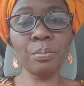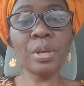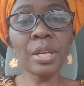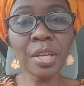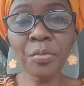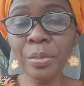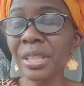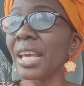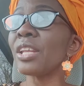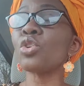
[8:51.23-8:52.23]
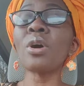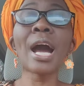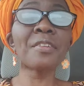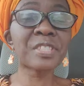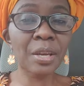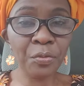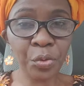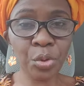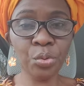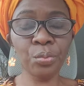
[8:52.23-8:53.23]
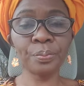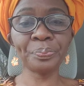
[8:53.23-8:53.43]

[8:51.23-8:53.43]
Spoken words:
Believe me, they don't have time for you.